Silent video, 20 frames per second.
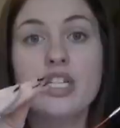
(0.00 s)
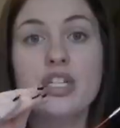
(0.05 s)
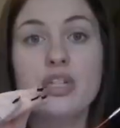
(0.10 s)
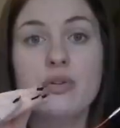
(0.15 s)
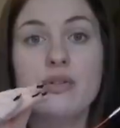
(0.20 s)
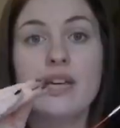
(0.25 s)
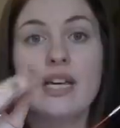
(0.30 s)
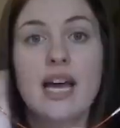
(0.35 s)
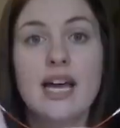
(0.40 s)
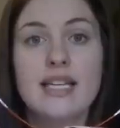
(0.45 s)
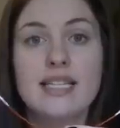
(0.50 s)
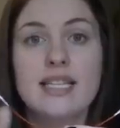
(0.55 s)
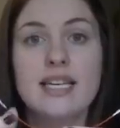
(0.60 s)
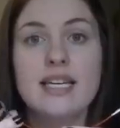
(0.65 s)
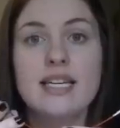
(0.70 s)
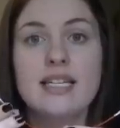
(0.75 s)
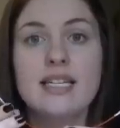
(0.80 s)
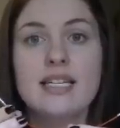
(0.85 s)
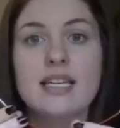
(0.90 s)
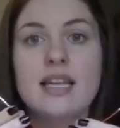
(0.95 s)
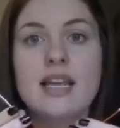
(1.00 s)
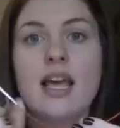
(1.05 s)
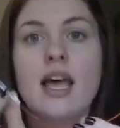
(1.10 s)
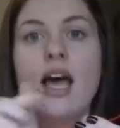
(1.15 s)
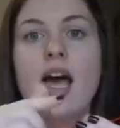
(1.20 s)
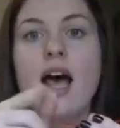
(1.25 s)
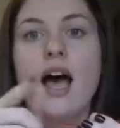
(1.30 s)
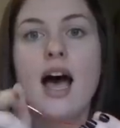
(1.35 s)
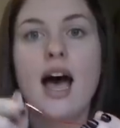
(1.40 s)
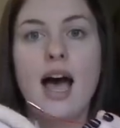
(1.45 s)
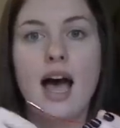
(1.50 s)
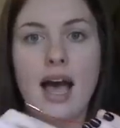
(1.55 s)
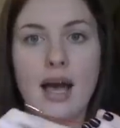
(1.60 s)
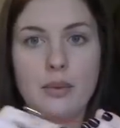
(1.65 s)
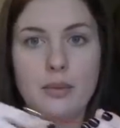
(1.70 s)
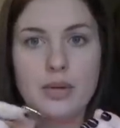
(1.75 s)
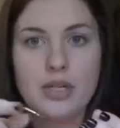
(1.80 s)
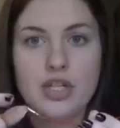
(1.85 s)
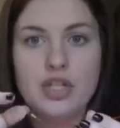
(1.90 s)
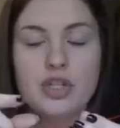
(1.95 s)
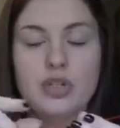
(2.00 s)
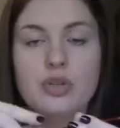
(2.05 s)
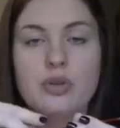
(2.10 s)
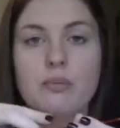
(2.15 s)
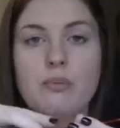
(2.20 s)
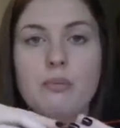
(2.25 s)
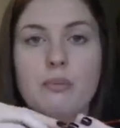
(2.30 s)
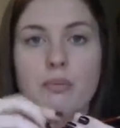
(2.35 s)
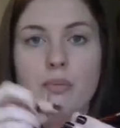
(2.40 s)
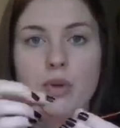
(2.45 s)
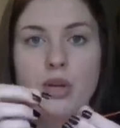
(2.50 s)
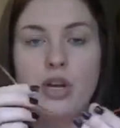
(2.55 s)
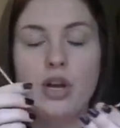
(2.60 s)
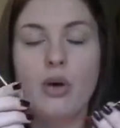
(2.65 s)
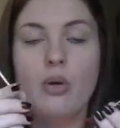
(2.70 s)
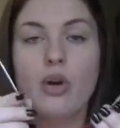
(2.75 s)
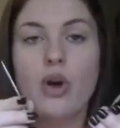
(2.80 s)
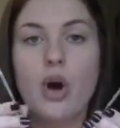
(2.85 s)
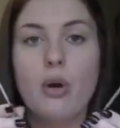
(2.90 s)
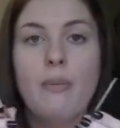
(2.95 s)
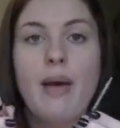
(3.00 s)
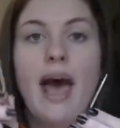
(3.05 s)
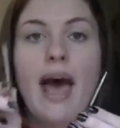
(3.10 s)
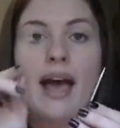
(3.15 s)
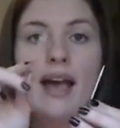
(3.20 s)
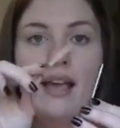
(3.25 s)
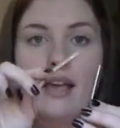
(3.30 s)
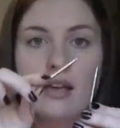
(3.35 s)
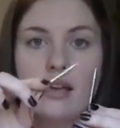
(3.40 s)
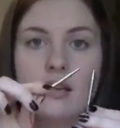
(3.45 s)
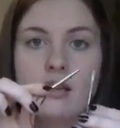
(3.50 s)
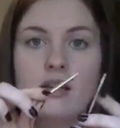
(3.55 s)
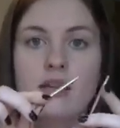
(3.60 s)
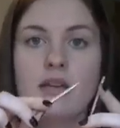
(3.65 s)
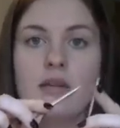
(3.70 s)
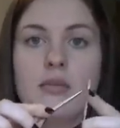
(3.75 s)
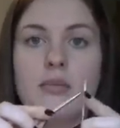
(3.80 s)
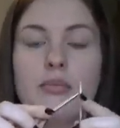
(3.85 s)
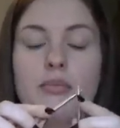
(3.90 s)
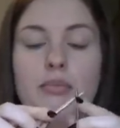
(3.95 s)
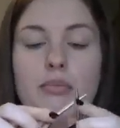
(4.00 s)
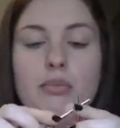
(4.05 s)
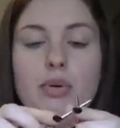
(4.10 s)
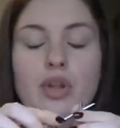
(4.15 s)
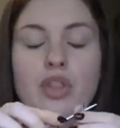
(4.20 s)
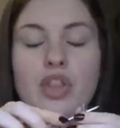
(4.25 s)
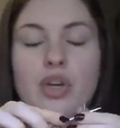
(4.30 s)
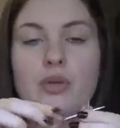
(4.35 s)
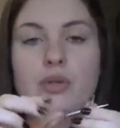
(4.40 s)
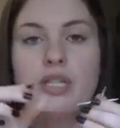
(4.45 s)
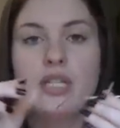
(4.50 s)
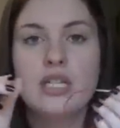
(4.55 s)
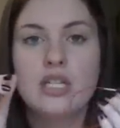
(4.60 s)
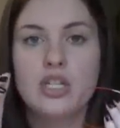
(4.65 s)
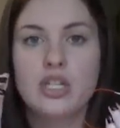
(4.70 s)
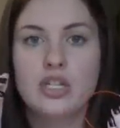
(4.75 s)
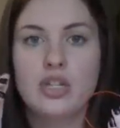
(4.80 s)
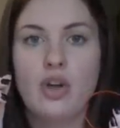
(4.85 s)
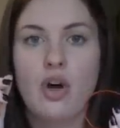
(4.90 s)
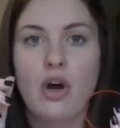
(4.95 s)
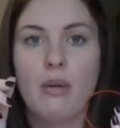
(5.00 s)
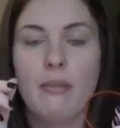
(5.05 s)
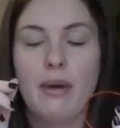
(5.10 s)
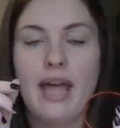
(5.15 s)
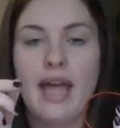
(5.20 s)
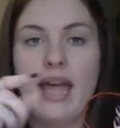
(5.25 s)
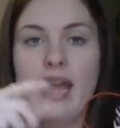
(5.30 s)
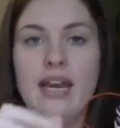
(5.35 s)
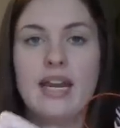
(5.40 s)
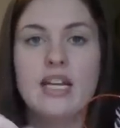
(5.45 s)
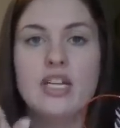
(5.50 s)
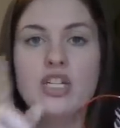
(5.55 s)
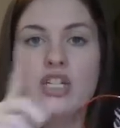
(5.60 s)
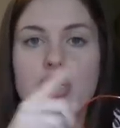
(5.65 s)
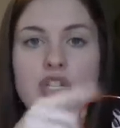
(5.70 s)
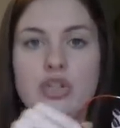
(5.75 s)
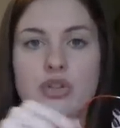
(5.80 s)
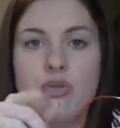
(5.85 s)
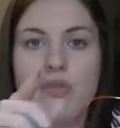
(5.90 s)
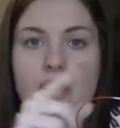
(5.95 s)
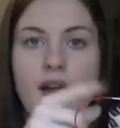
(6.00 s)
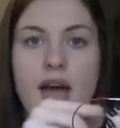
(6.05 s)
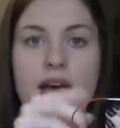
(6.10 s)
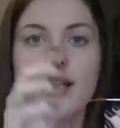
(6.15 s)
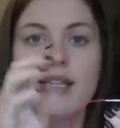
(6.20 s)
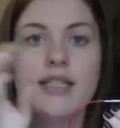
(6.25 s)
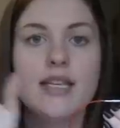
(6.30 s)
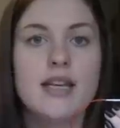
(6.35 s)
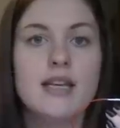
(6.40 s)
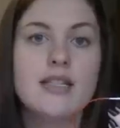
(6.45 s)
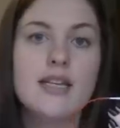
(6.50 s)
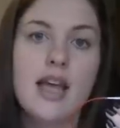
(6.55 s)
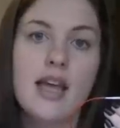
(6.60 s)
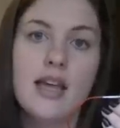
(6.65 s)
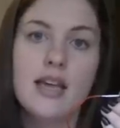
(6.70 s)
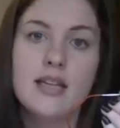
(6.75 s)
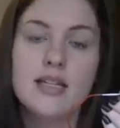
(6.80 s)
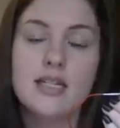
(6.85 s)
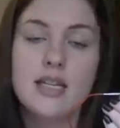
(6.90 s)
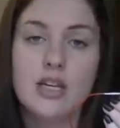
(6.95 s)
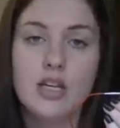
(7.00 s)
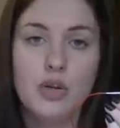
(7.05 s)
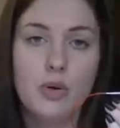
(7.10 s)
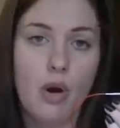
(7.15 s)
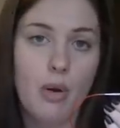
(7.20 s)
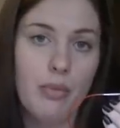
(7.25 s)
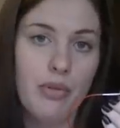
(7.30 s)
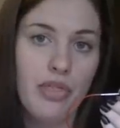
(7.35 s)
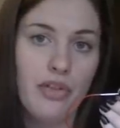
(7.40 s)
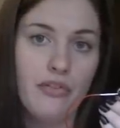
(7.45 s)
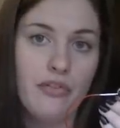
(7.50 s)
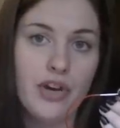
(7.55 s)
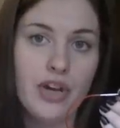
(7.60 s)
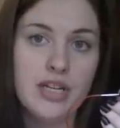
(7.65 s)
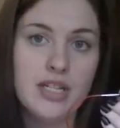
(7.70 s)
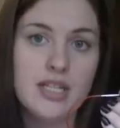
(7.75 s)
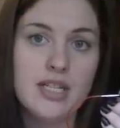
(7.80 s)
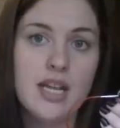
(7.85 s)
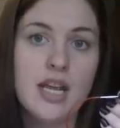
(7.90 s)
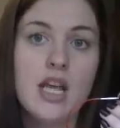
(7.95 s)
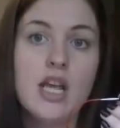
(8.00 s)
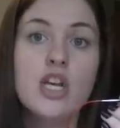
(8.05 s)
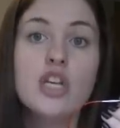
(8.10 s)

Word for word: to do the gusset, I would, you know, go back put those stitches on my 8 inch, do the gusset, and continue on with the foot.